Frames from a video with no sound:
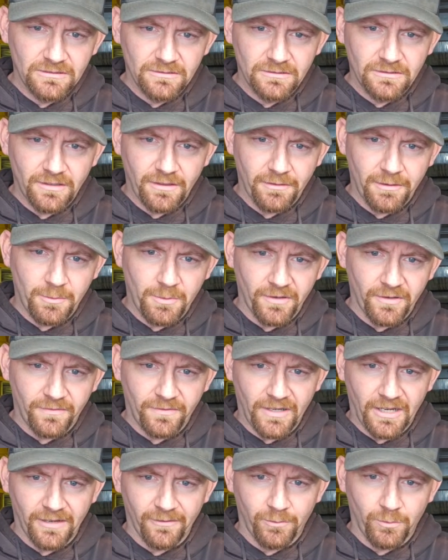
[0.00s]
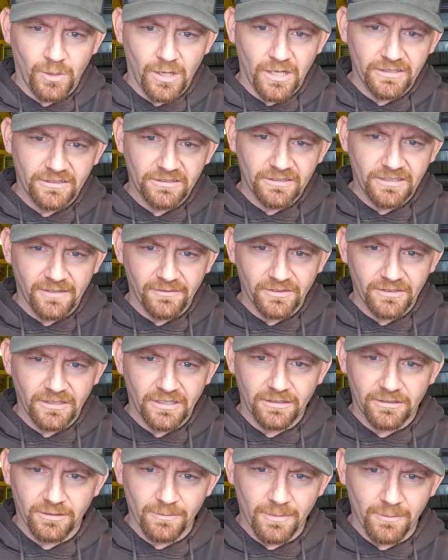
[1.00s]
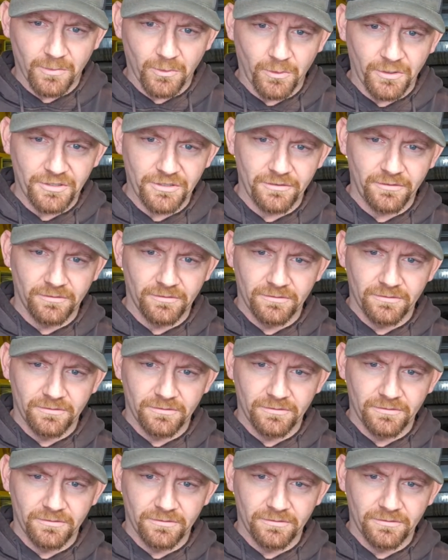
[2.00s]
3.5 what, Kevin? I don't remember what you.